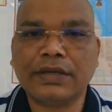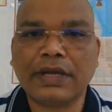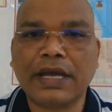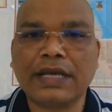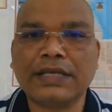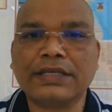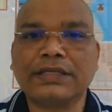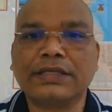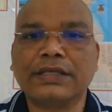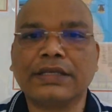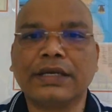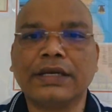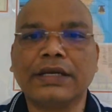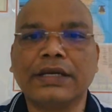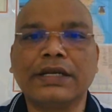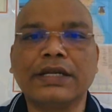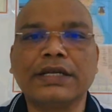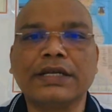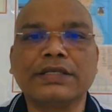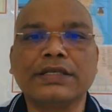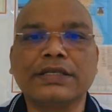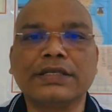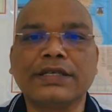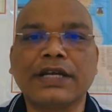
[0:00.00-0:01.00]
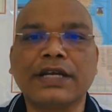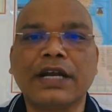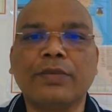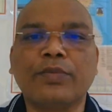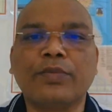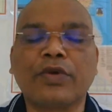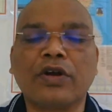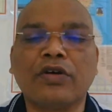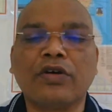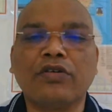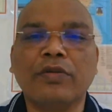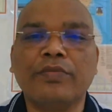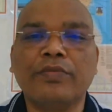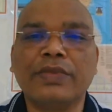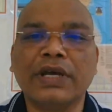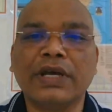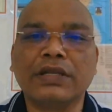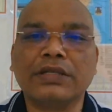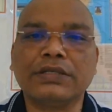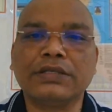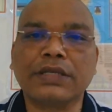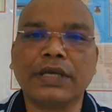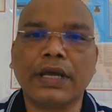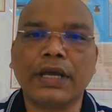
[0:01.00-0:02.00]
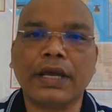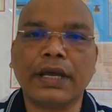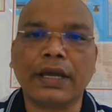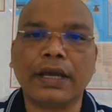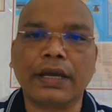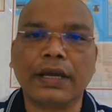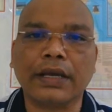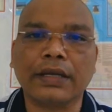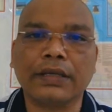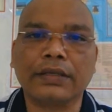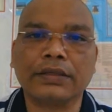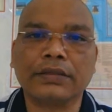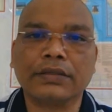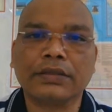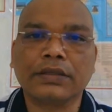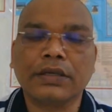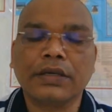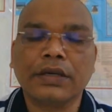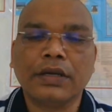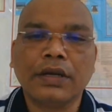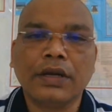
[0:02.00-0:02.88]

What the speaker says: As it is said, proverbial saying,